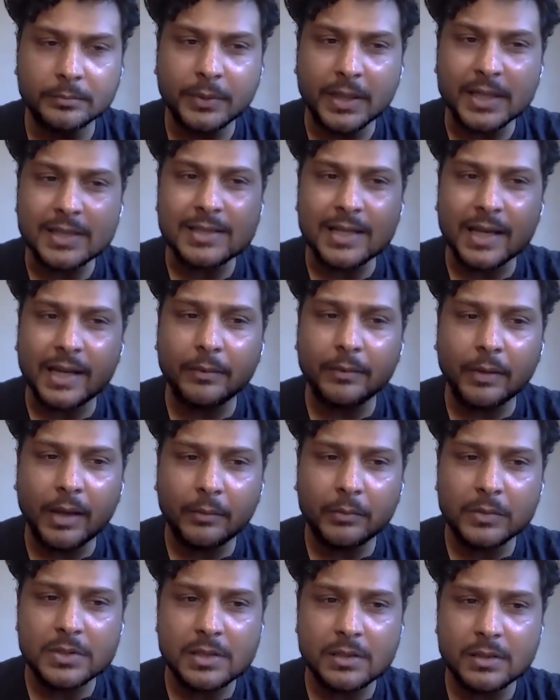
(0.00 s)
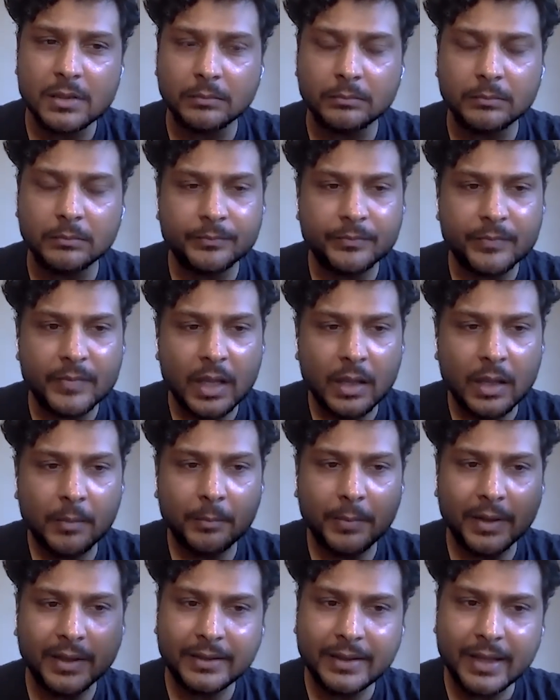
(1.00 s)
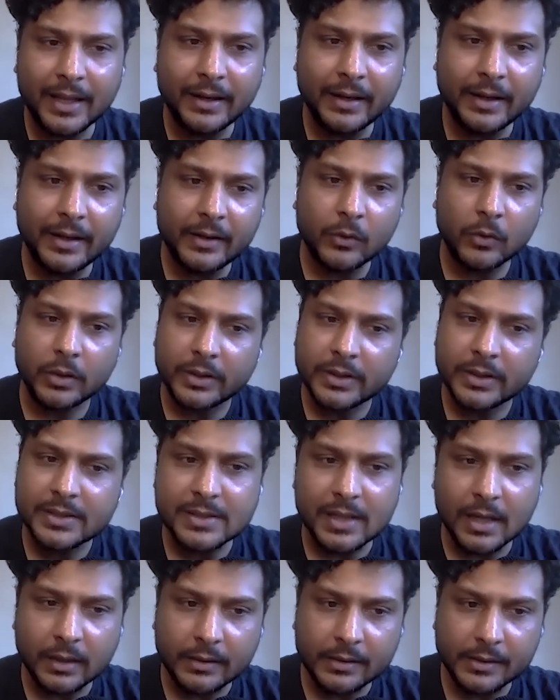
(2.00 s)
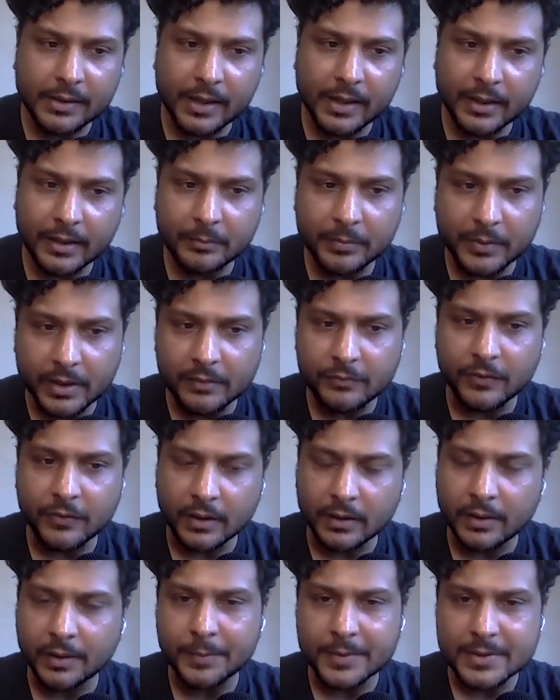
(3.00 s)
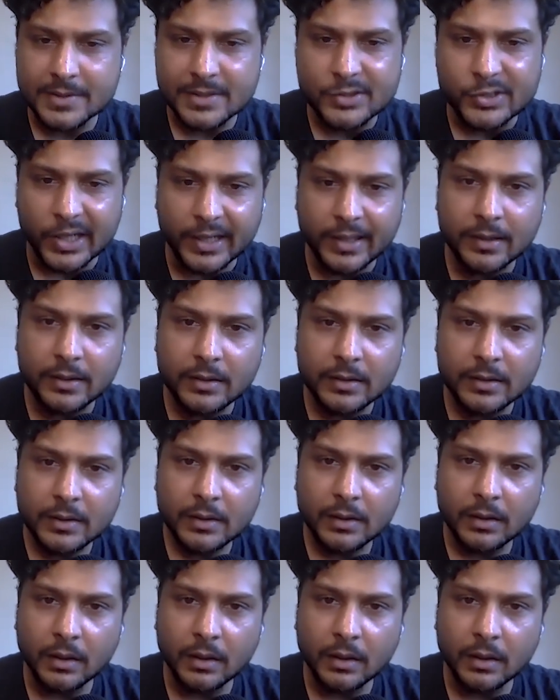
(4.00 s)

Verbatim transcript: Plus I, I was a, by then I had already started getting pretty fucked up as a child.